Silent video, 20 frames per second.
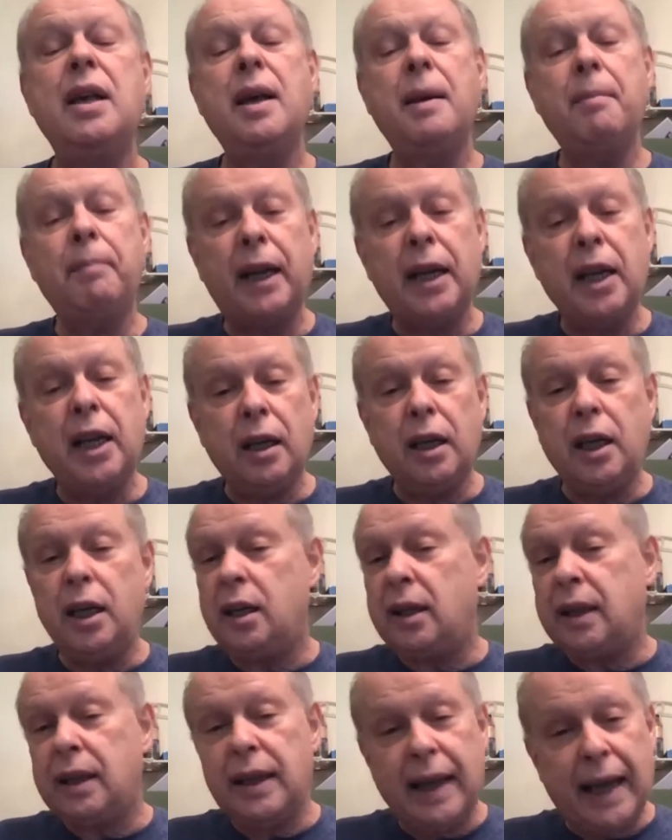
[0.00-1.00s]
But he,
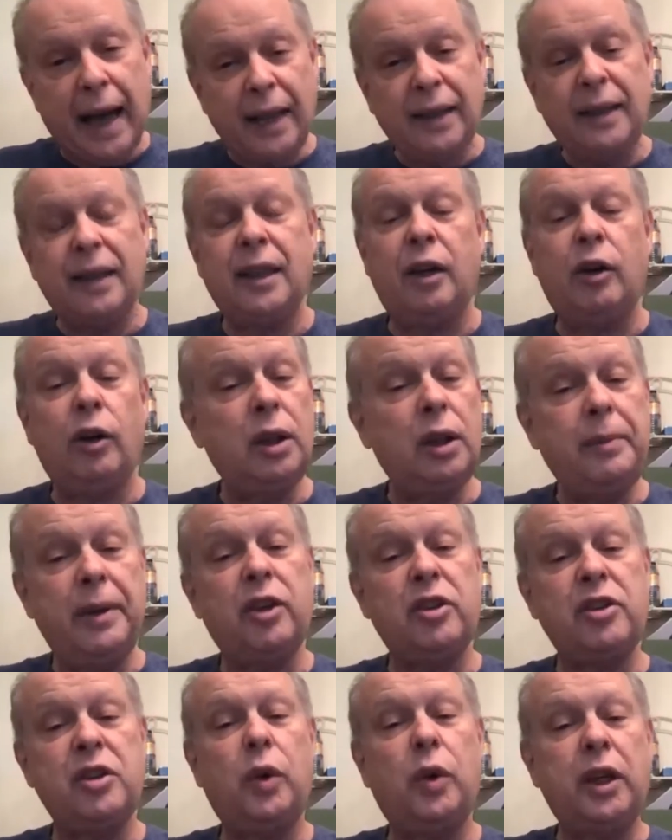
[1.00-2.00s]
he got there only because
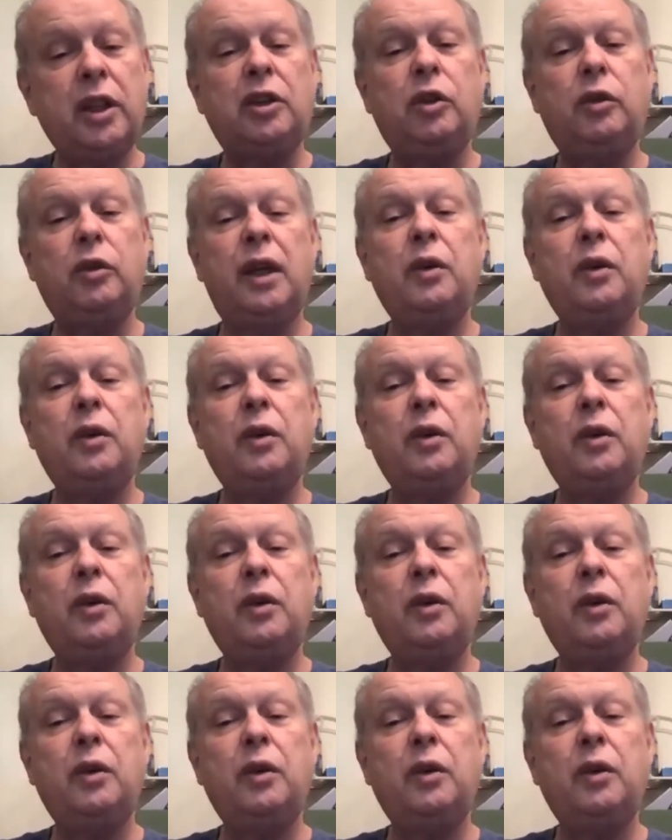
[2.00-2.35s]
he wanted to run